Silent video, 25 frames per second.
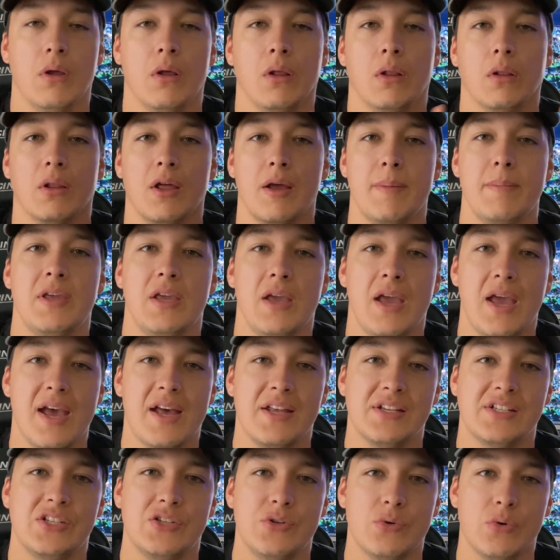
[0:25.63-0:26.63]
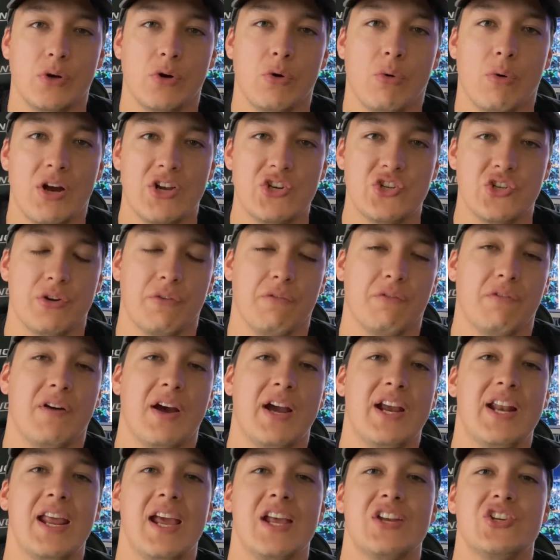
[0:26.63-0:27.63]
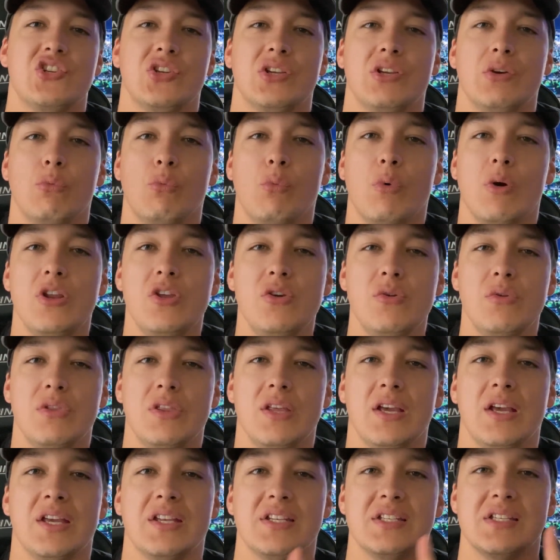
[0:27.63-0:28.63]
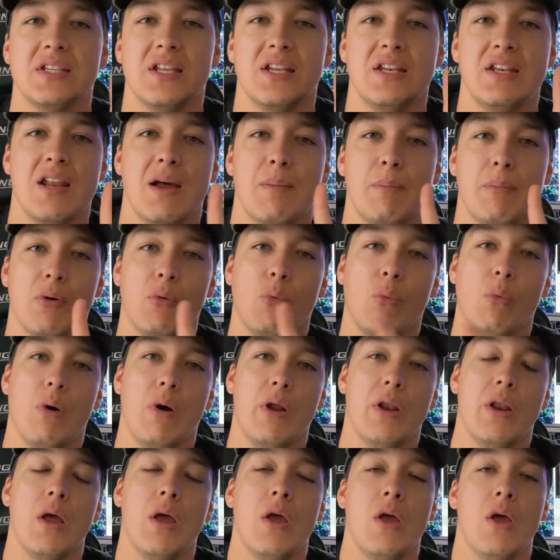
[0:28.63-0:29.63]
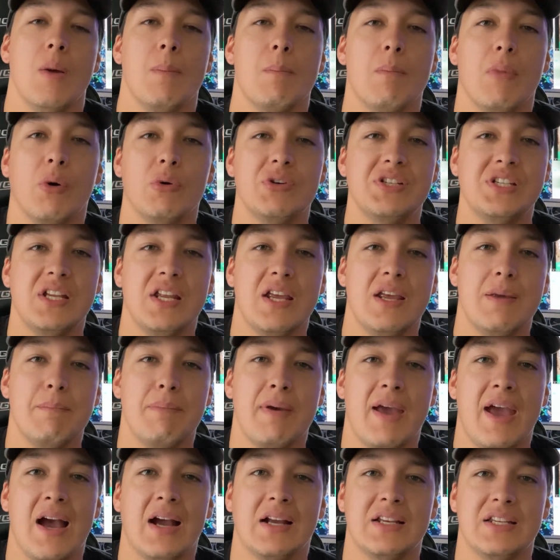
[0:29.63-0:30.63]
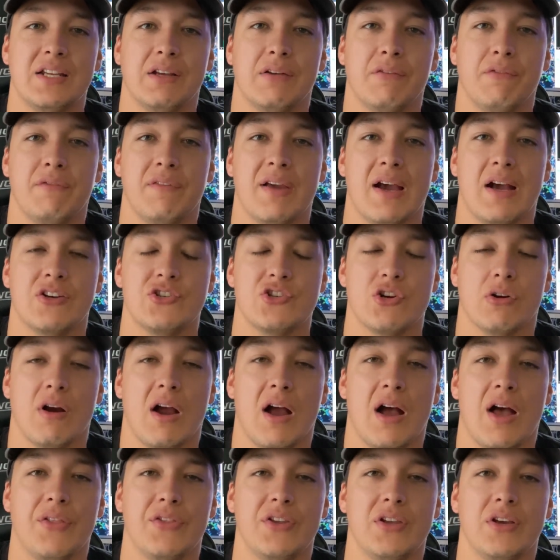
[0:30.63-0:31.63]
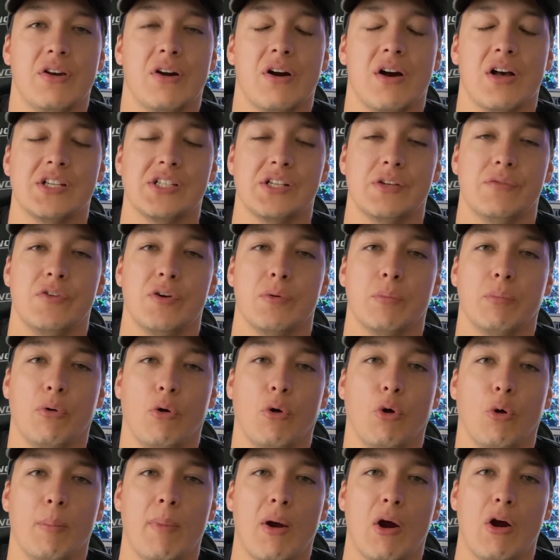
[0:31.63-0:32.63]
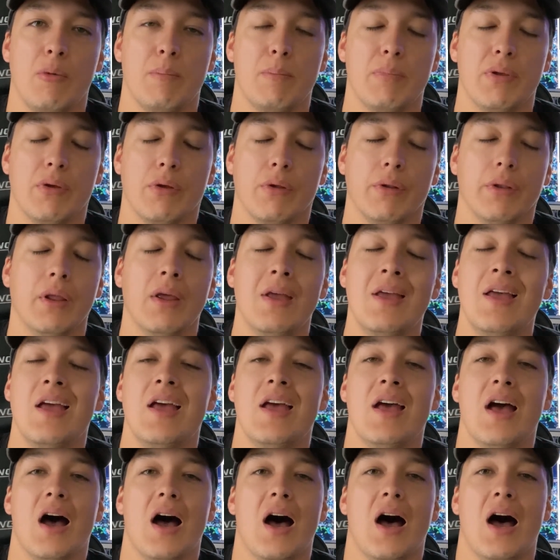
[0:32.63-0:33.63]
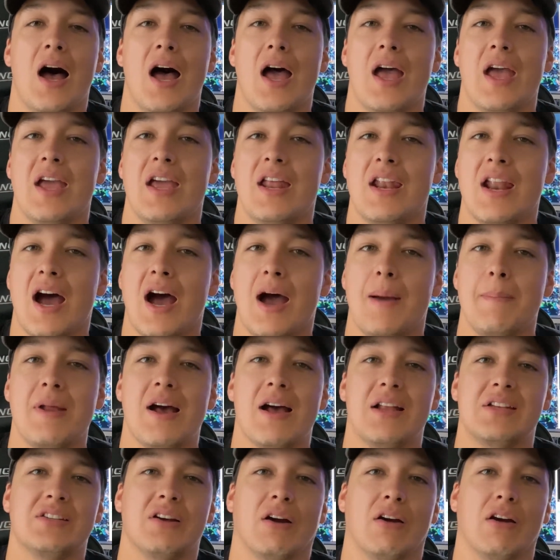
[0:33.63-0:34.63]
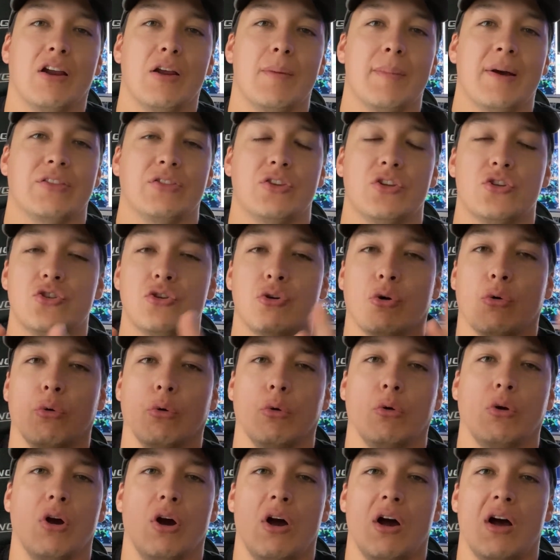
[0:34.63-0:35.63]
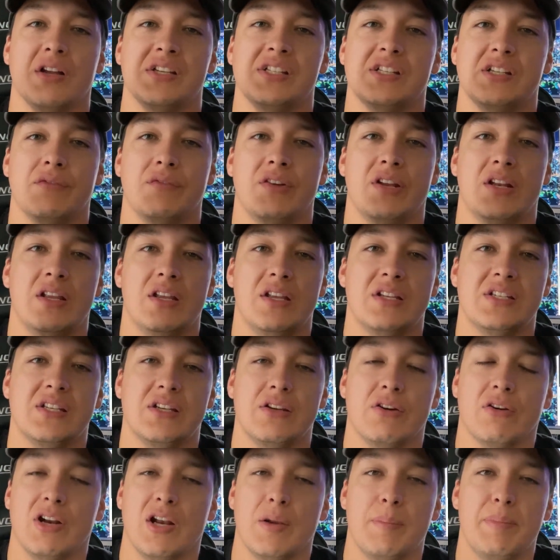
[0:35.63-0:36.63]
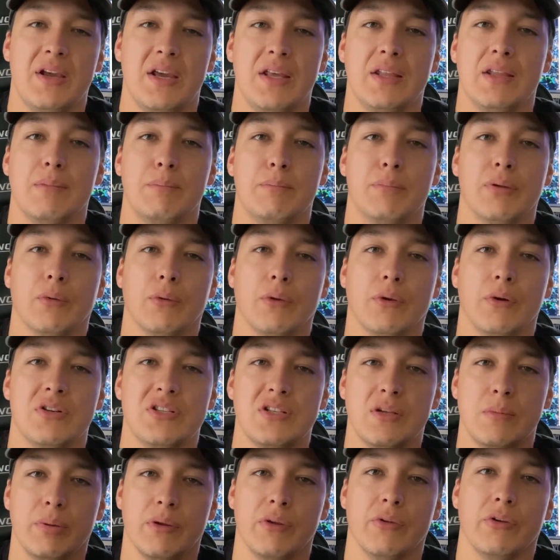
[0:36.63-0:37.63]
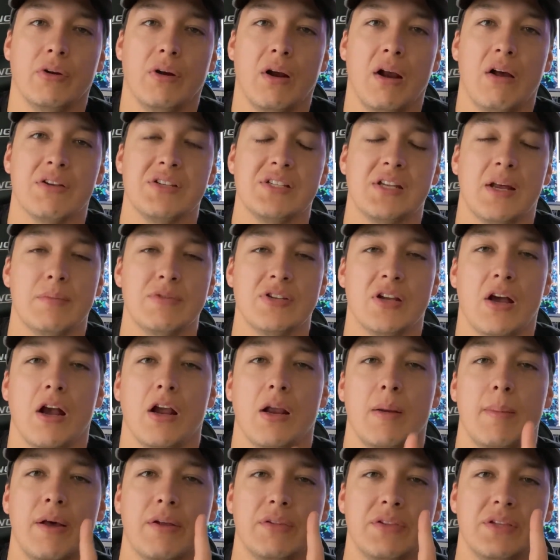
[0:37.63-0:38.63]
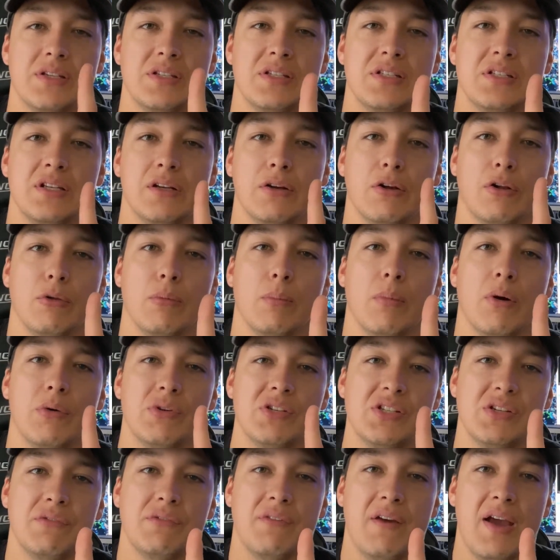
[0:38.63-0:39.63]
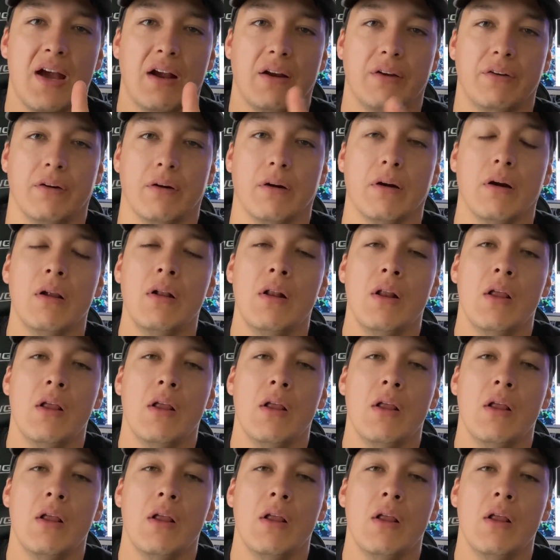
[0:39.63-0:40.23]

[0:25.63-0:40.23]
let me ask you a question. Financially, what do you think is the number one most impacting factor on the cost of your pole barn build? And I'm not talking about the total cost of it is that you're going to pay the builder to build your house. I'm talking about the single most factor.